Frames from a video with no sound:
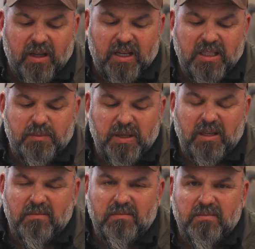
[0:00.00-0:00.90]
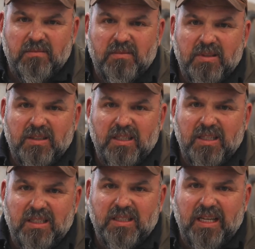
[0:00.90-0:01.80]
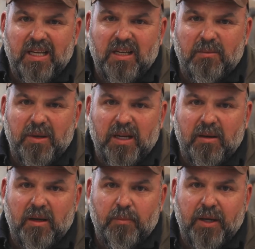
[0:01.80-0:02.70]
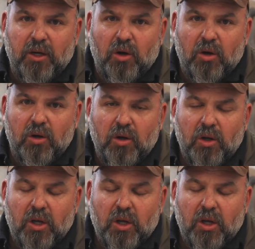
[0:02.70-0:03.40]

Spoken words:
it's taken a big knock.